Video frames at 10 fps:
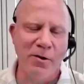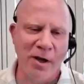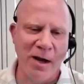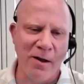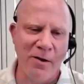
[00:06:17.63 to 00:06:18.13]

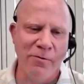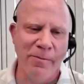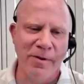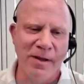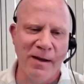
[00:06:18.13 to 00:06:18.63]
challenge
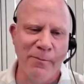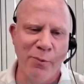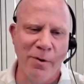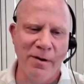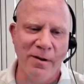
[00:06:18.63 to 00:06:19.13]
from a
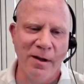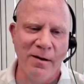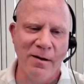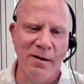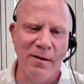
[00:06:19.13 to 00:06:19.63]
standpoint that
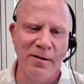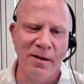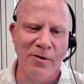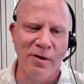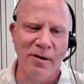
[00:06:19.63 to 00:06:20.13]
it is
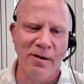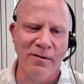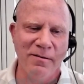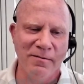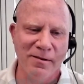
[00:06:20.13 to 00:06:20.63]
such a
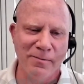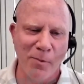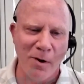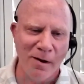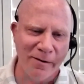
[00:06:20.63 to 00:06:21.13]

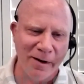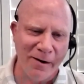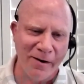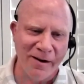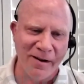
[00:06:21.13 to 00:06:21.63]
smaller
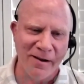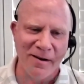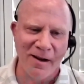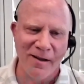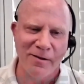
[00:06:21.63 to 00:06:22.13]
area,
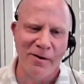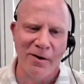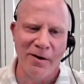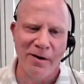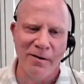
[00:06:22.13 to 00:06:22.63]
nicer
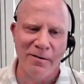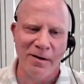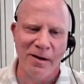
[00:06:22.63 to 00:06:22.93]
area,